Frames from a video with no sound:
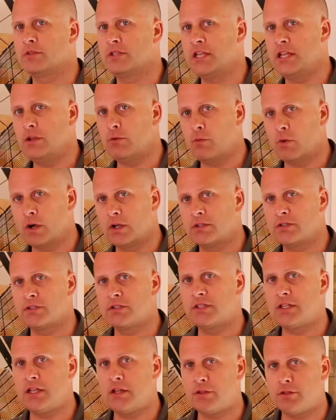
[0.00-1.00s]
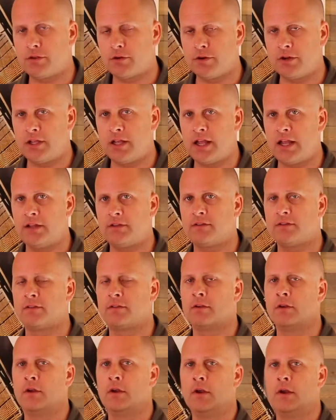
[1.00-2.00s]
T1s,
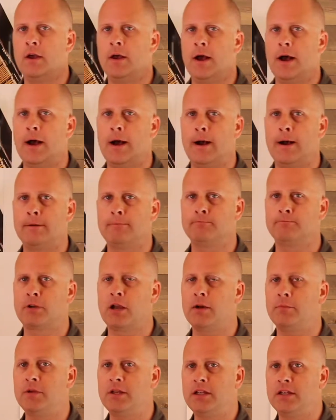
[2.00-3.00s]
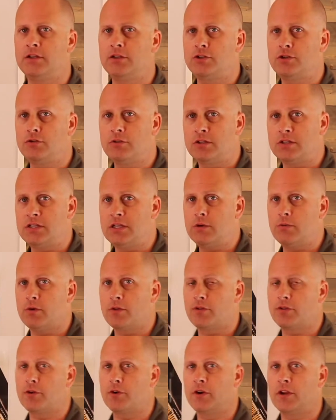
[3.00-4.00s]
T38s coming into the
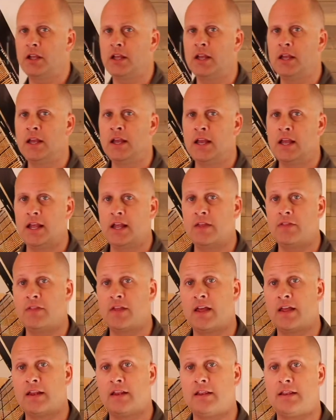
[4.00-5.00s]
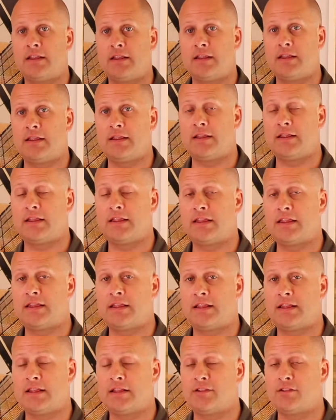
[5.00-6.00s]
C-130, in that
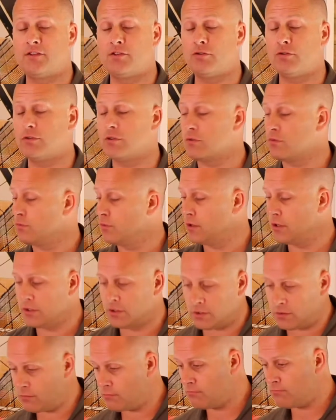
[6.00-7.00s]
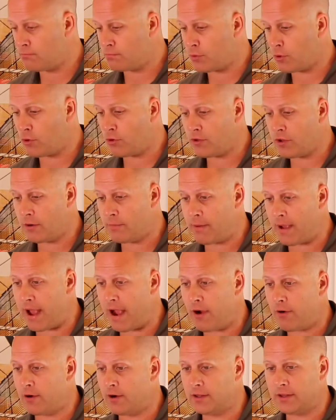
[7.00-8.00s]
students would pull their
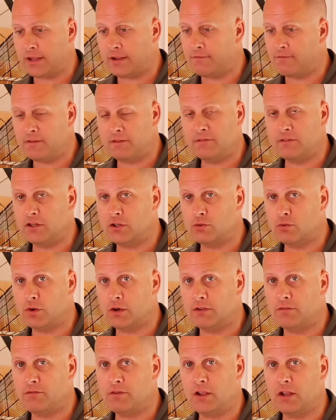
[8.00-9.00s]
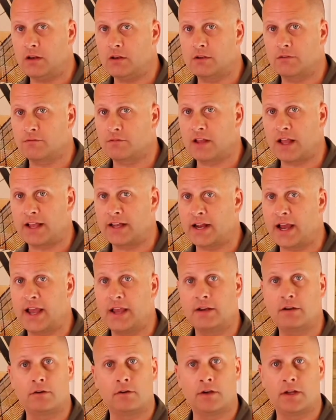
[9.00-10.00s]
power at like 50-20 feet to flight
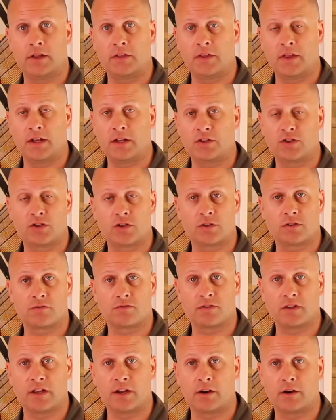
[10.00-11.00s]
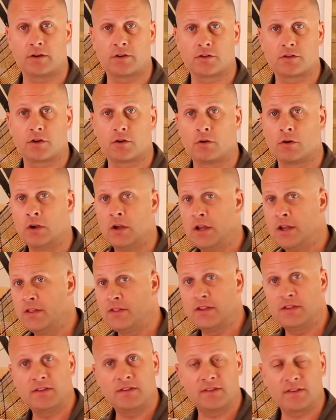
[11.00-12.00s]
idle, and then it's just flare. So
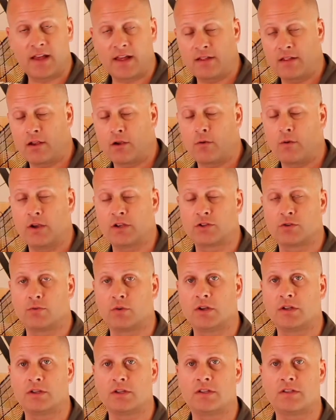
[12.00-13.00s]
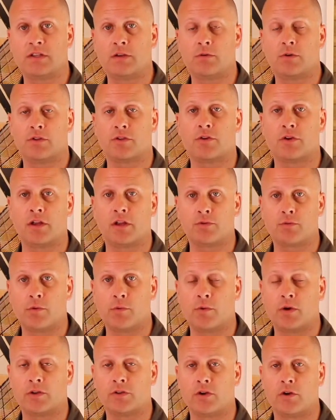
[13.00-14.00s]
this is out of the equation. Well, in the C-130, as we
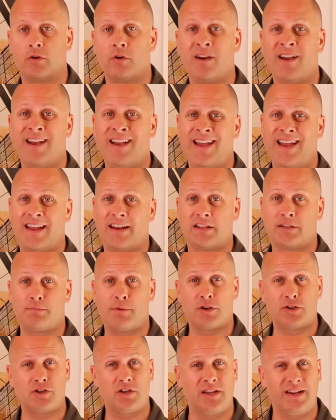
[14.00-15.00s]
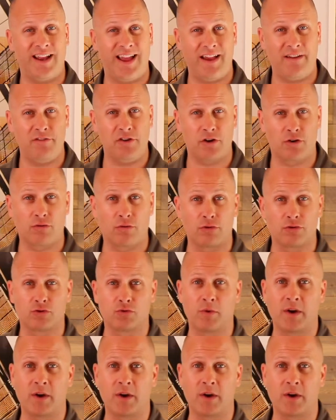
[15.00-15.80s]
well know, and especially in heavier gross